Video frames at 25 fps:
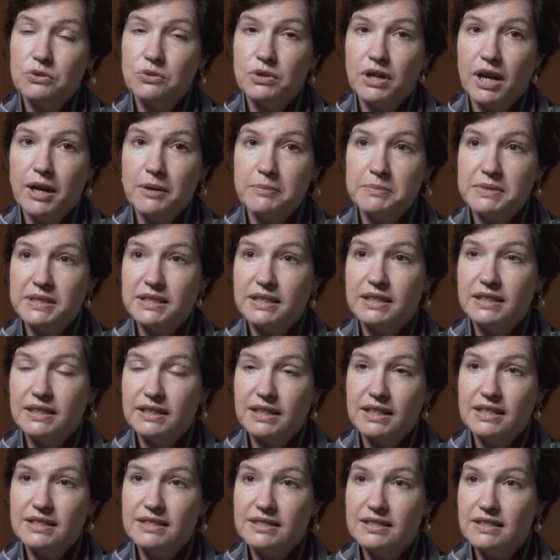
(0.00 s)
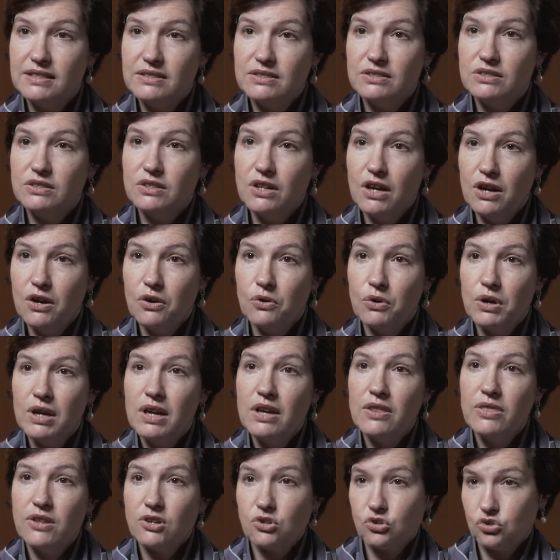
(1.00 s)
comes in and says,
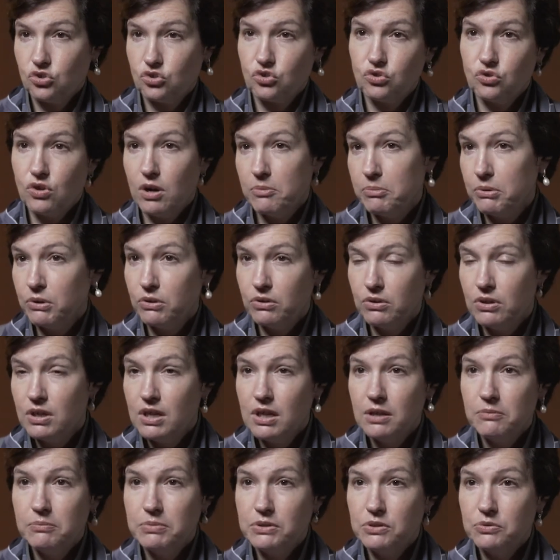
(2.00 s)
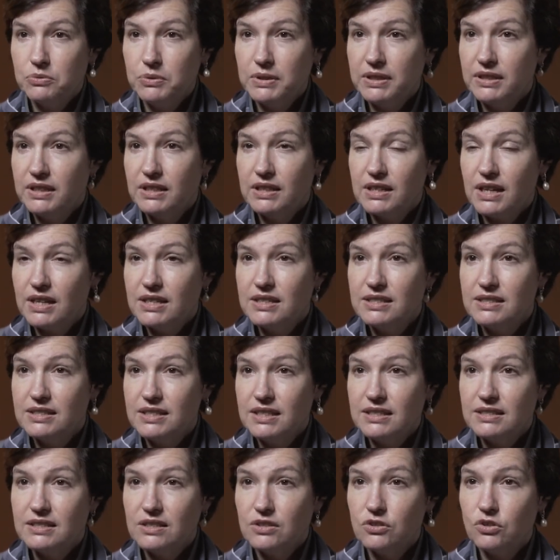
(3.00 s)
there's trouble between the United
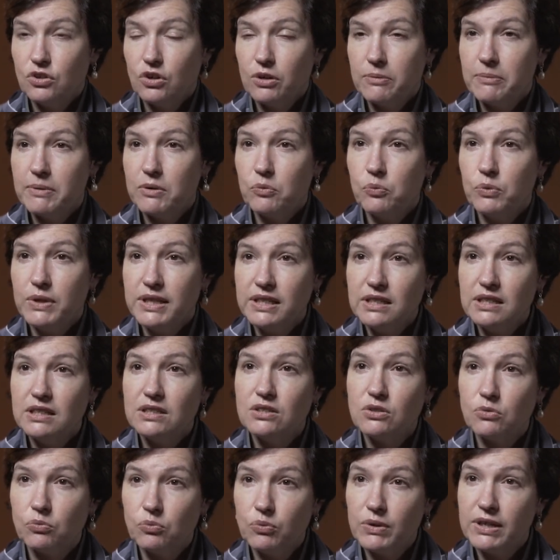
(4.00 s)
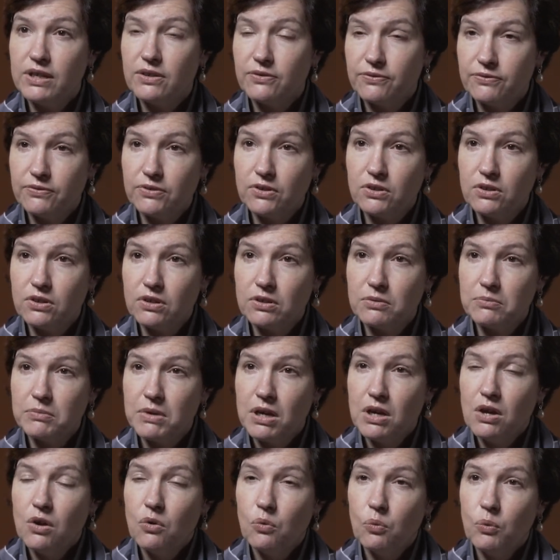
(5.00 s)
States and Europe, and we need to reaffirm
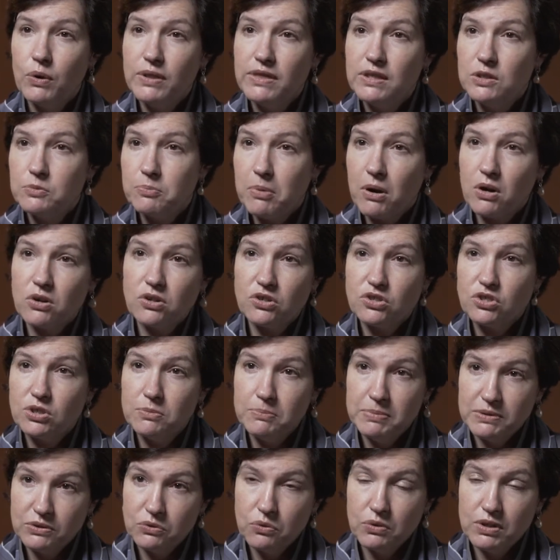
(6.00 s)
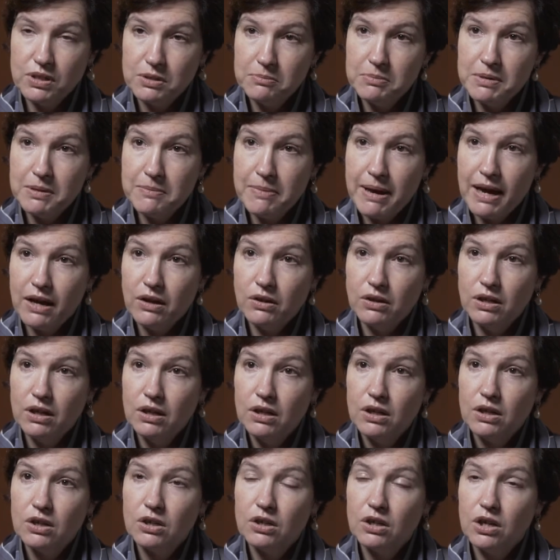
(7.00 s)
what this partnership is going to be about
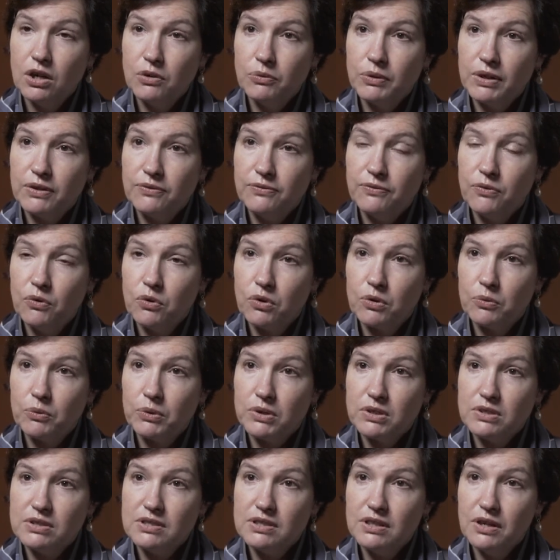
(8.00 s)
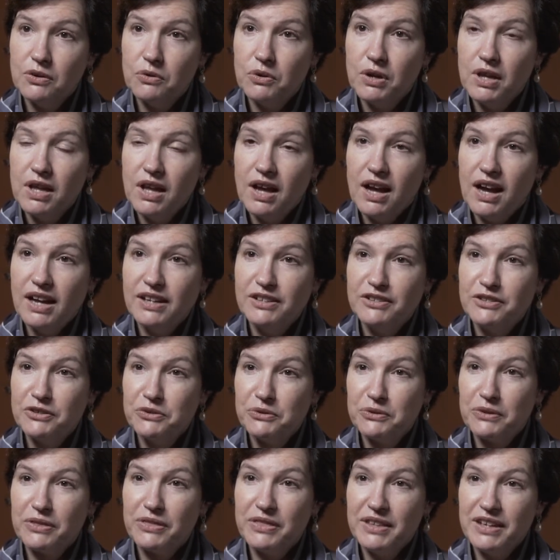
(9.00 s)
going forward. So I
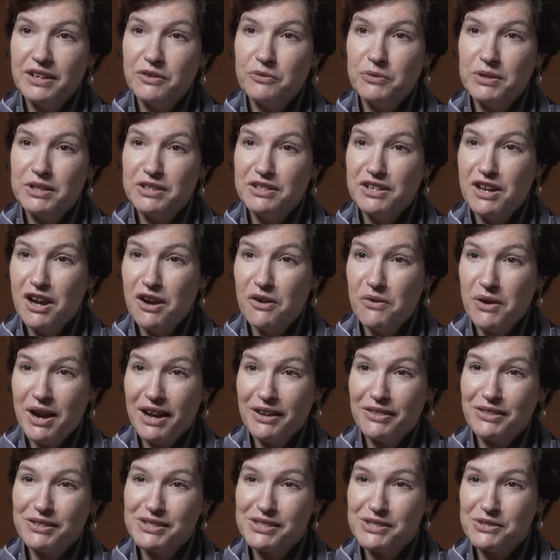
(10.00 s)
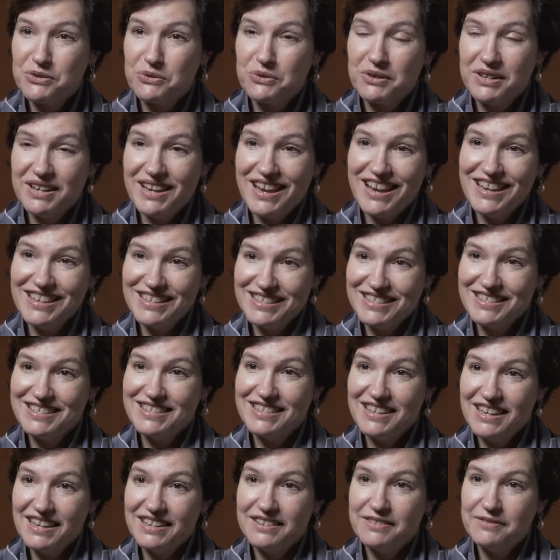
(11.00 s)
don't think we know how the story ends
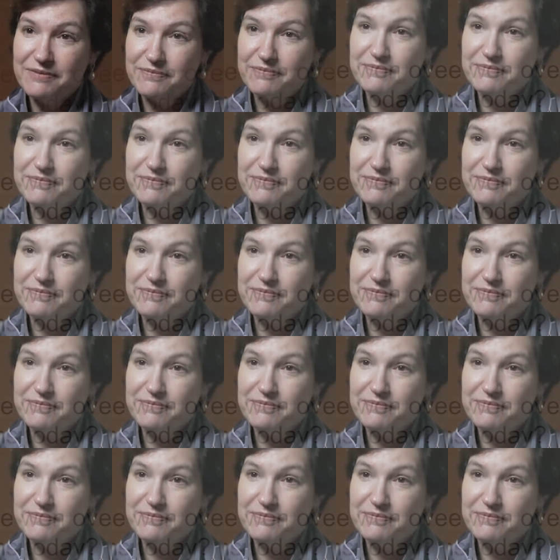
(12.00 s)
yet.